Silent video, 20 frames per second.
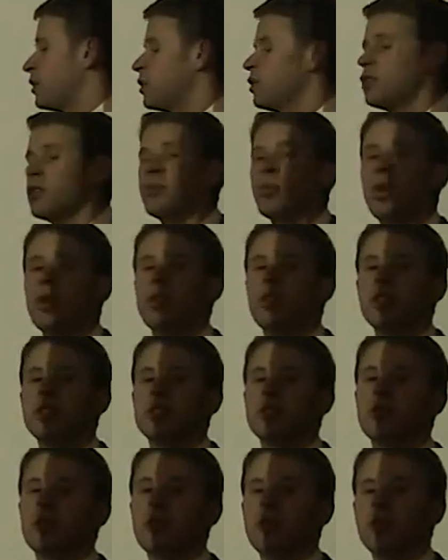These are both
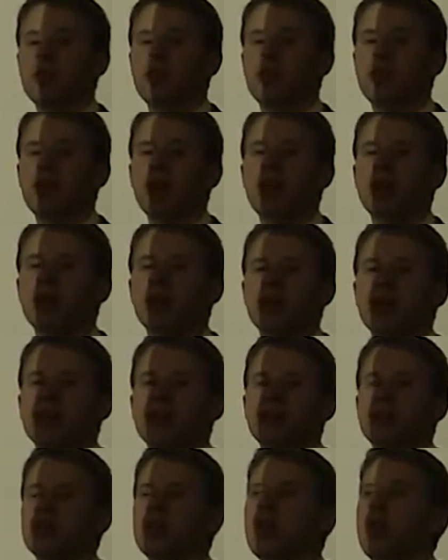things that we think
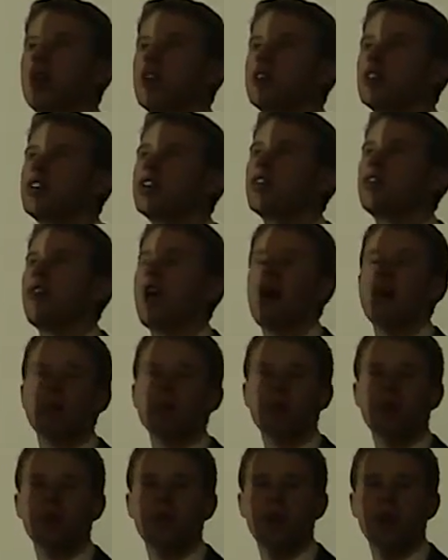should have
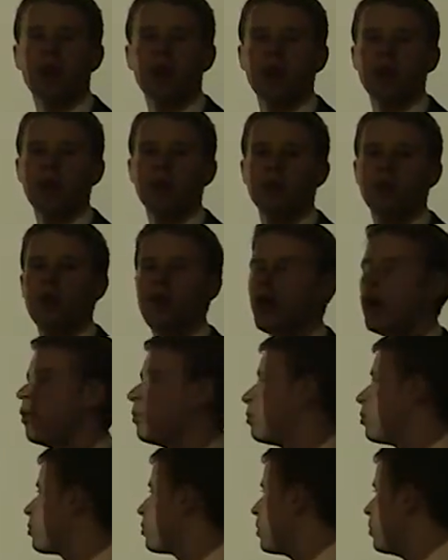happened already and will
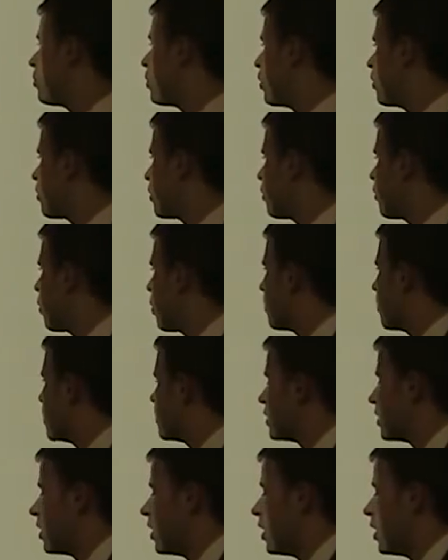help improve performance.